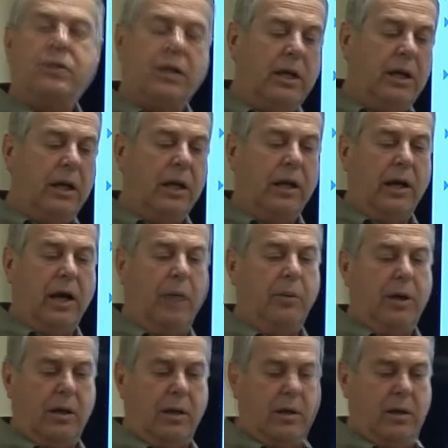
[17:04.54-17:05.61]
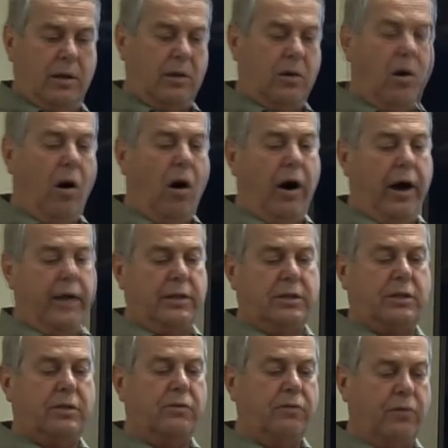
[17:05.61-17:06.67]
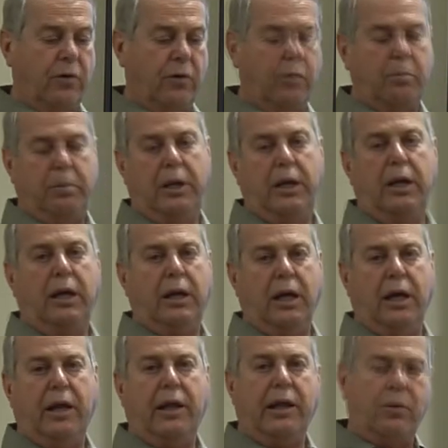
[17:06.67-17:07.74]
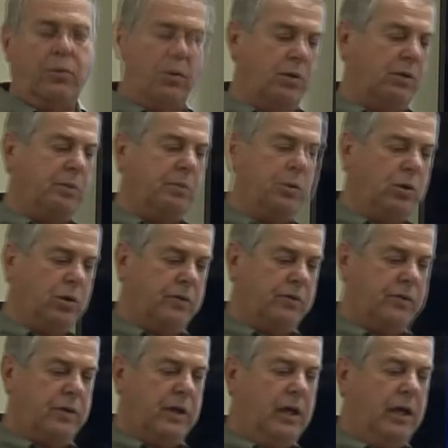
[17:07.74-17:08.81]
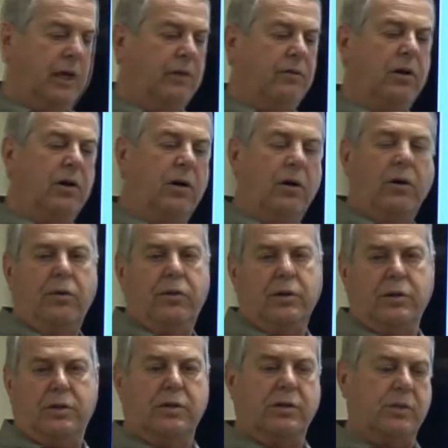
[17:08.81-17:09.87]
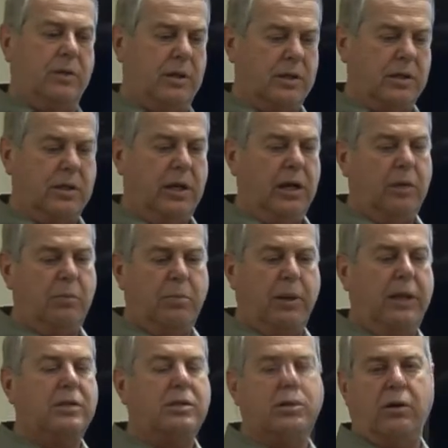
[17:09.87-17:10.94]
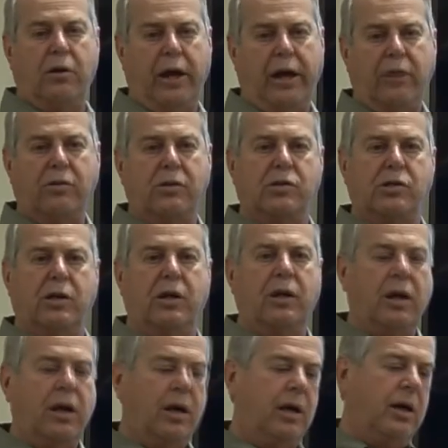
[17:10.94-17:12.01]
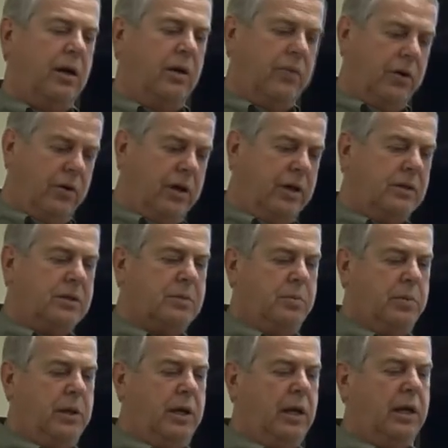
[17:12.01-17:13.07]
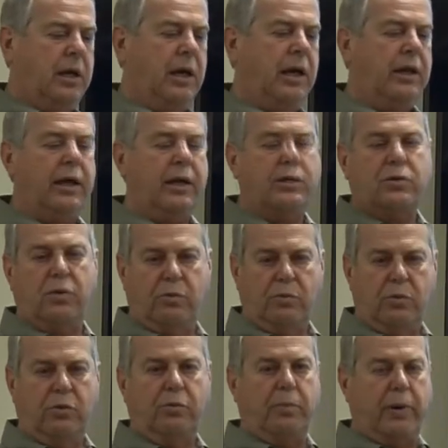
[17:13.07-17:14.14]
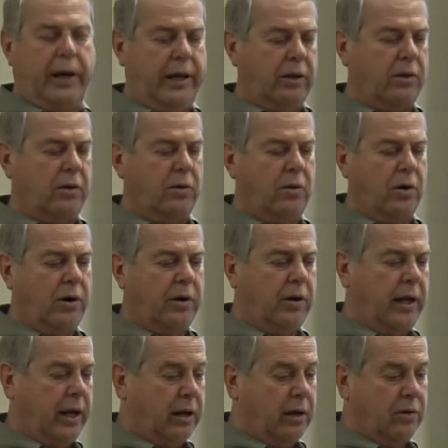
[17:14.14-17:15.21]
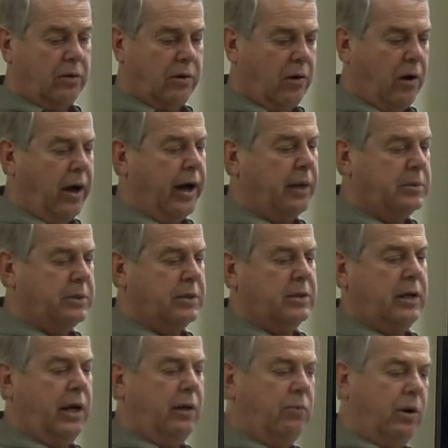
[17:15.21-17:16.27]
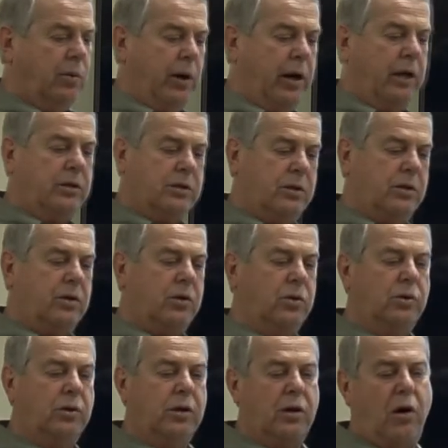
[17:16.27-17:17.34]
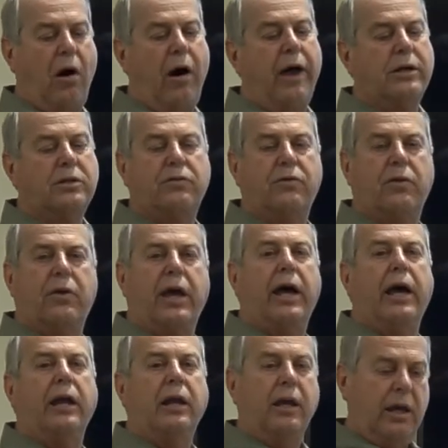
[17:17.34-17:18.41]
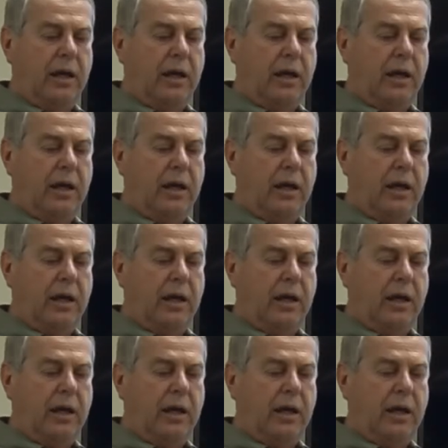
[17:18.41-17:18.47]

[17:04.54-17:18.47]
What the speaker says: an economic cost for the P&K that were removed. Even though this is a study based on nitrogen, there is P&K that's removed by the corn and other crops, and we wanted to include a cost for that,